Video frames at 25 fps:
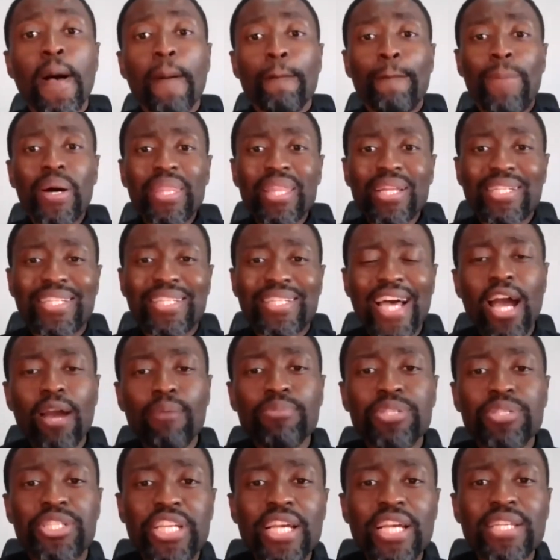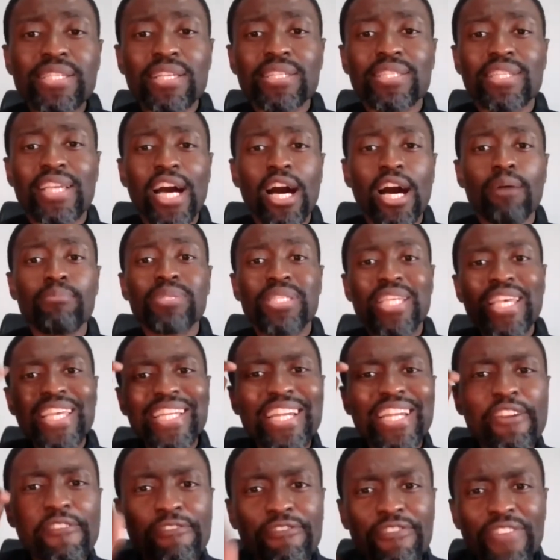By the time Jesus comes, he
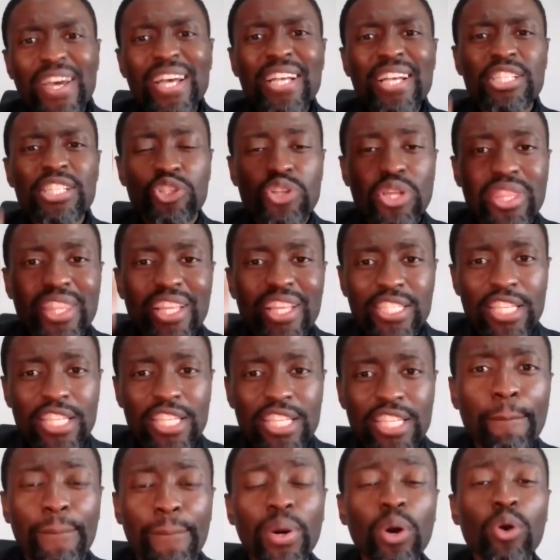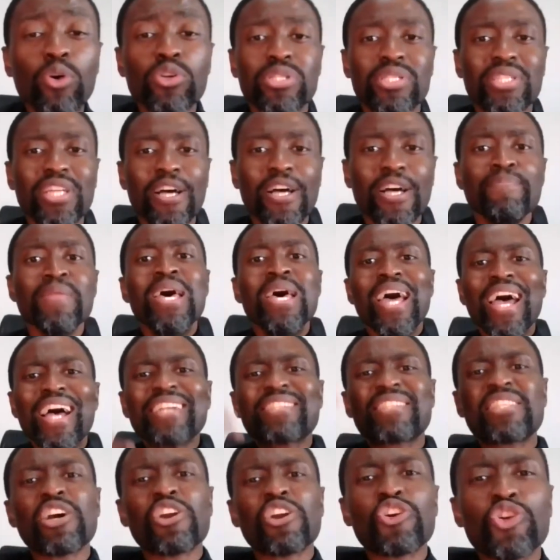refers to this impostor
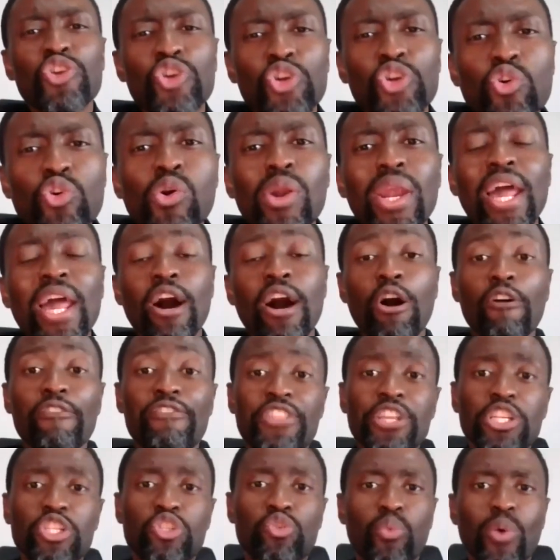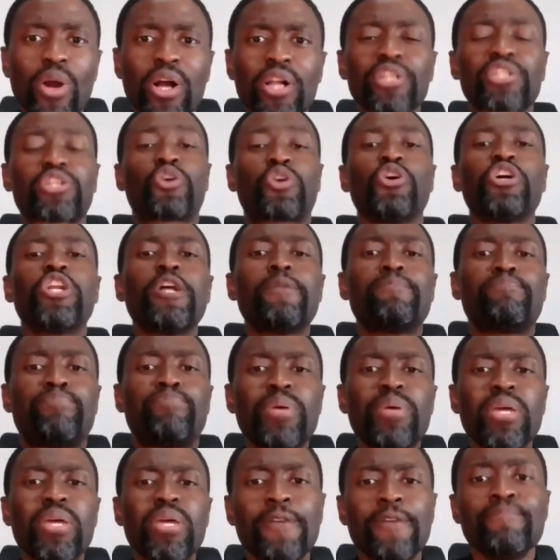as the ruler of this world. Could it
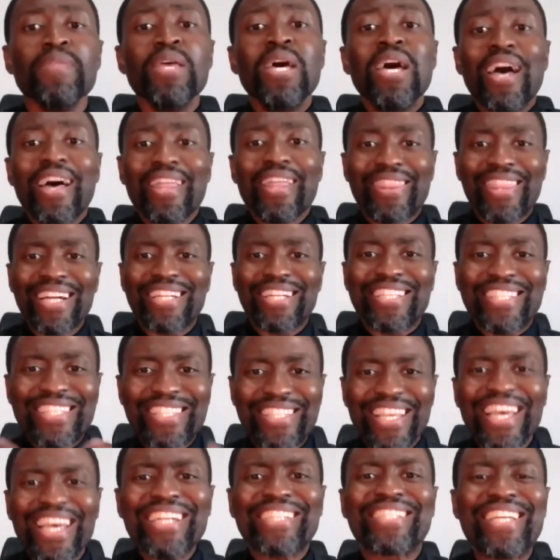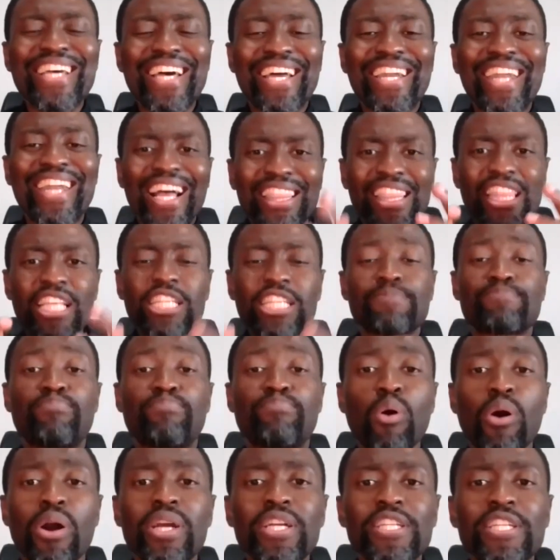be that Satan, at this
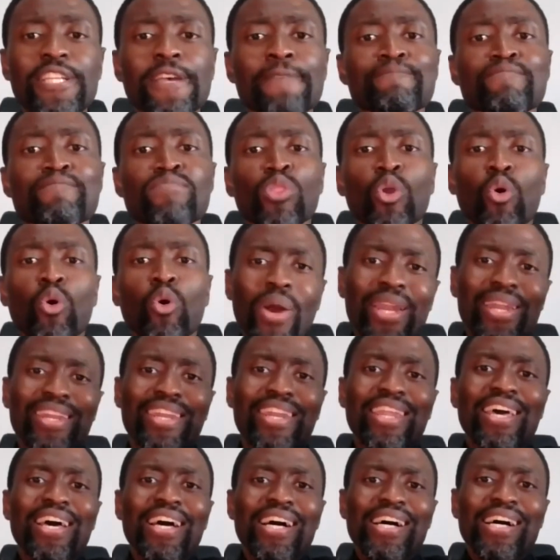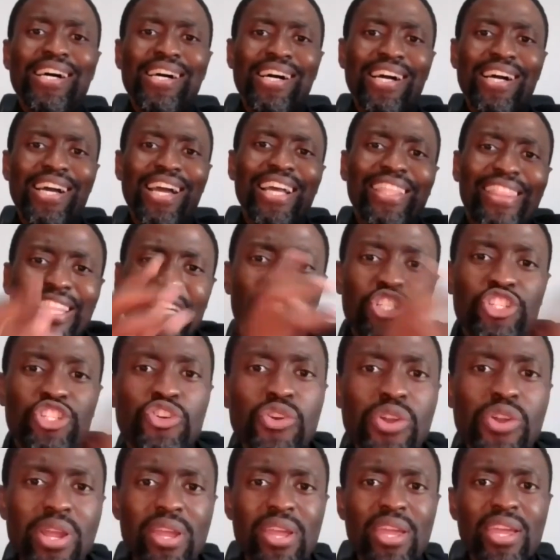point, when uh, at the
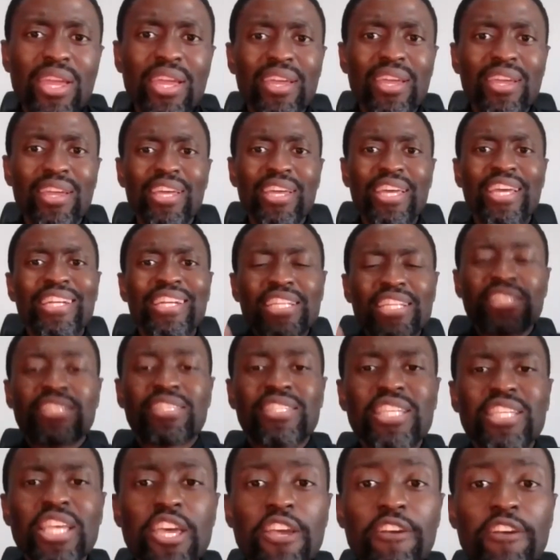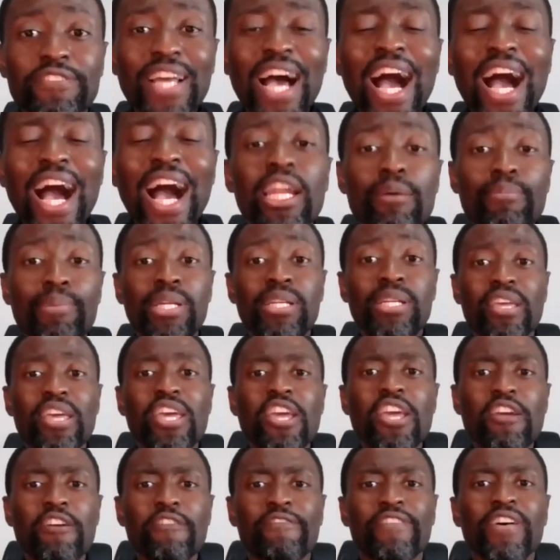tree he deceived Adam and
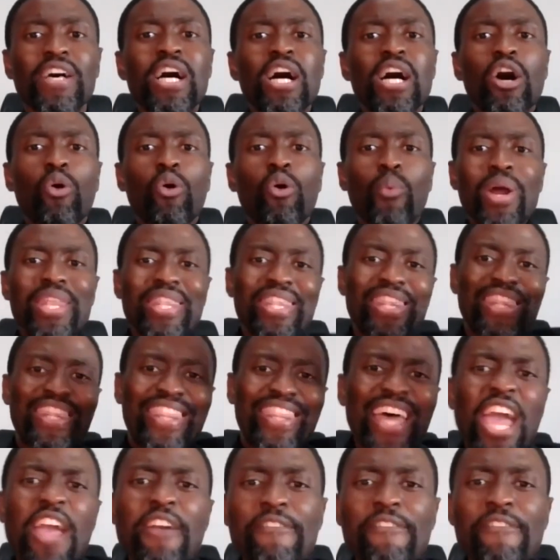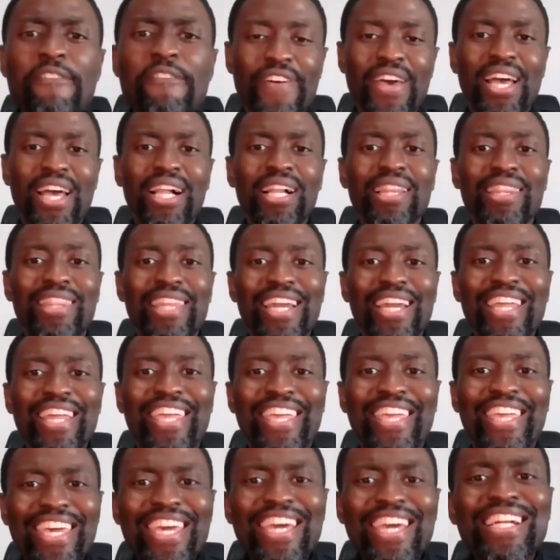Eve, when they fell, that
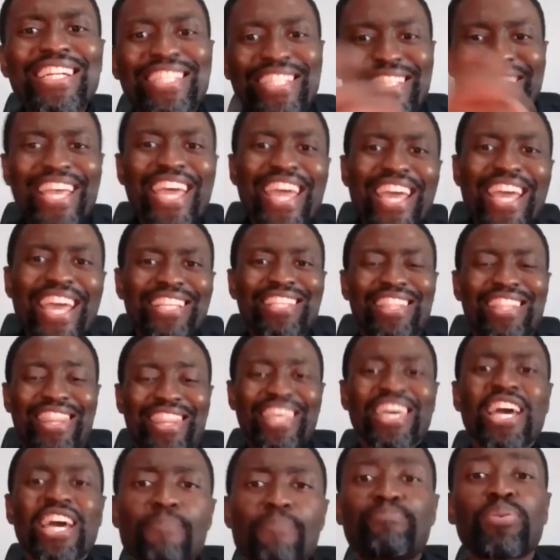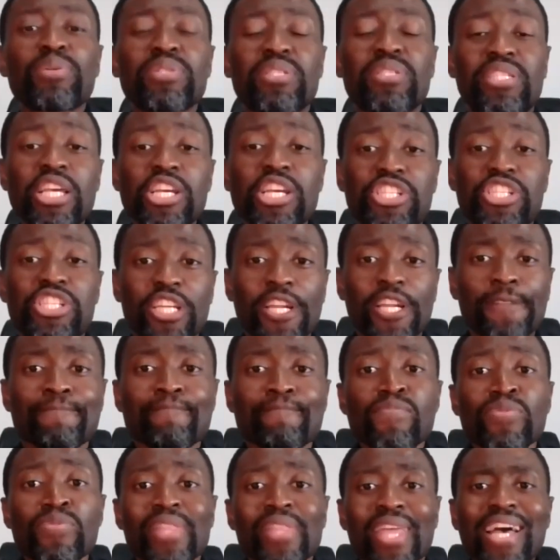he takes their position
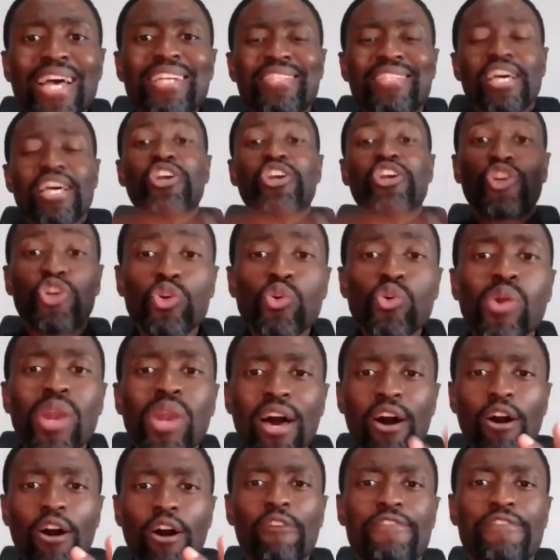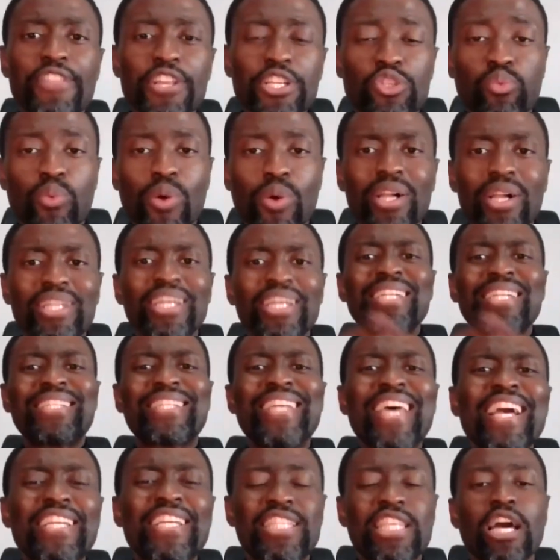as a ruler of this world. He
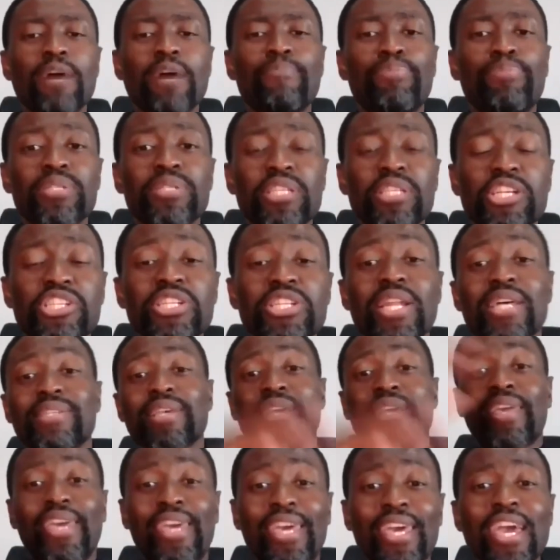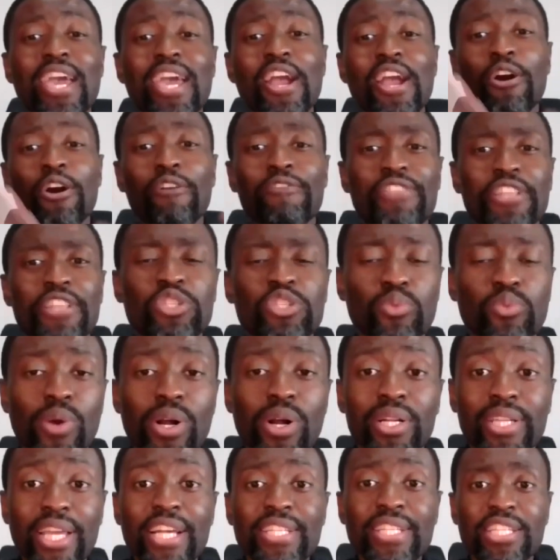takes their position as a king of this
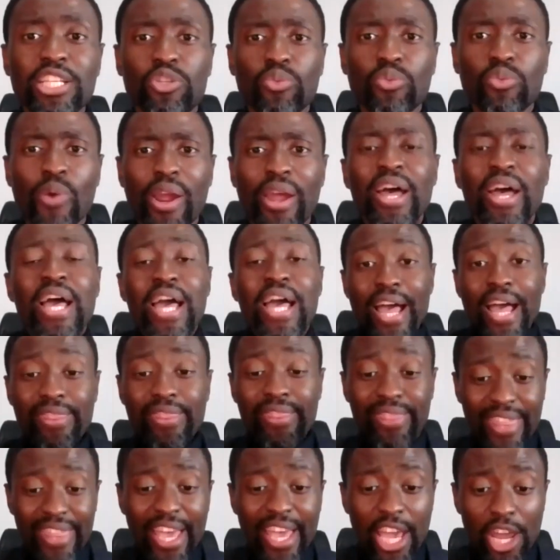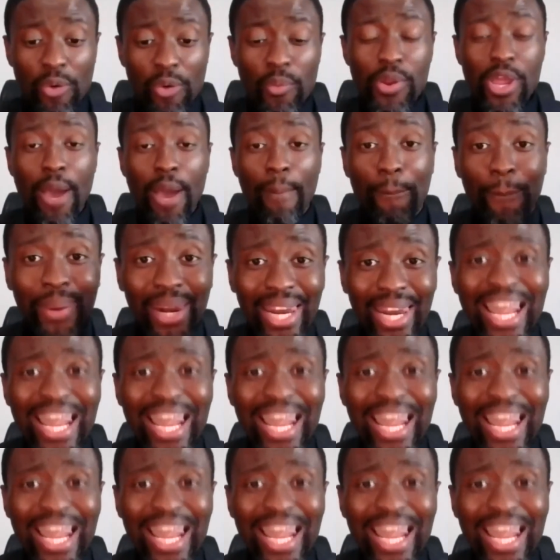world, as it were. And then we are